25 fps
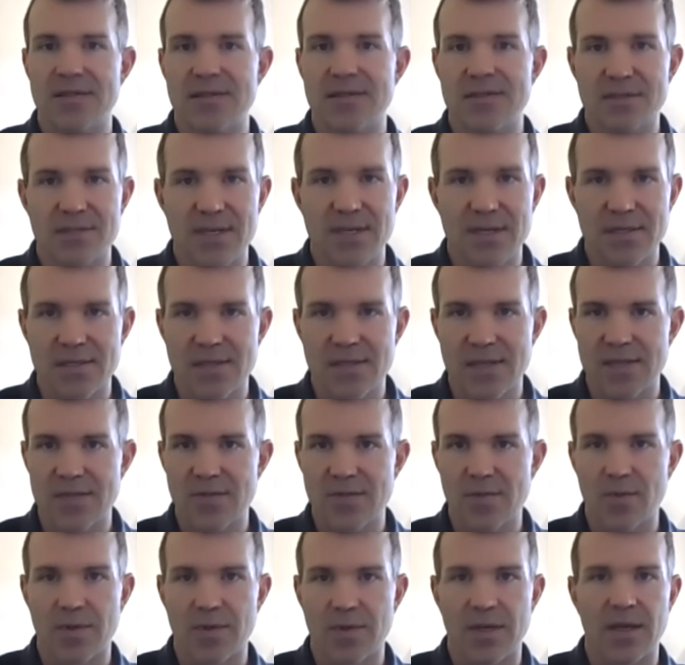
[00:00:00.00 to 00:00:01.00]
6 days a
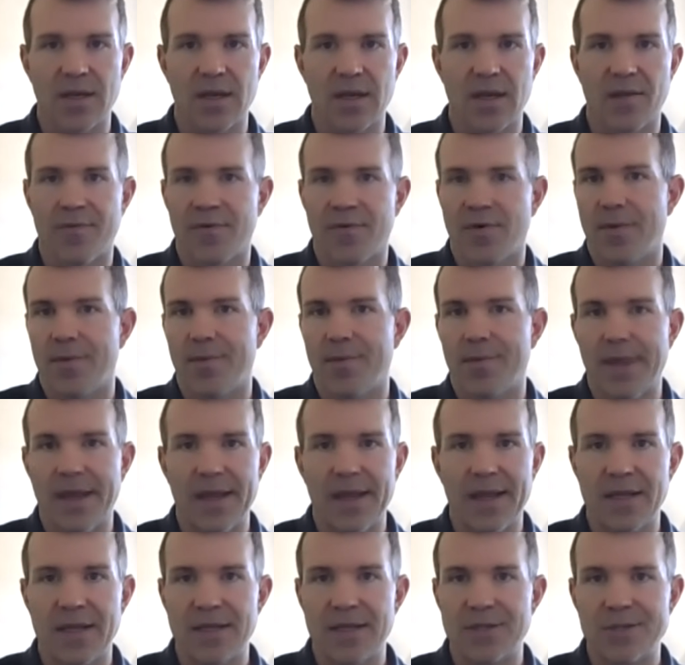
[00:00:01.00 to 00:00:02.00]
week from
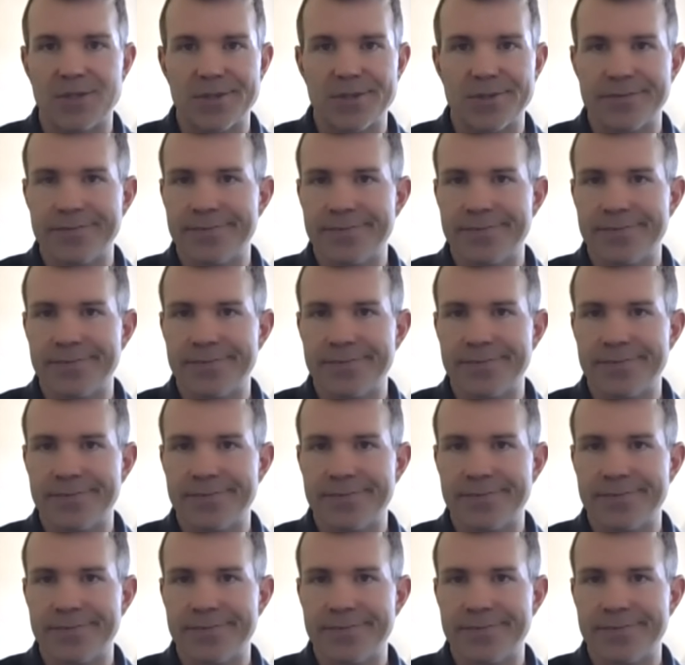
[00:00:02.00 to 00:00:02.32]
age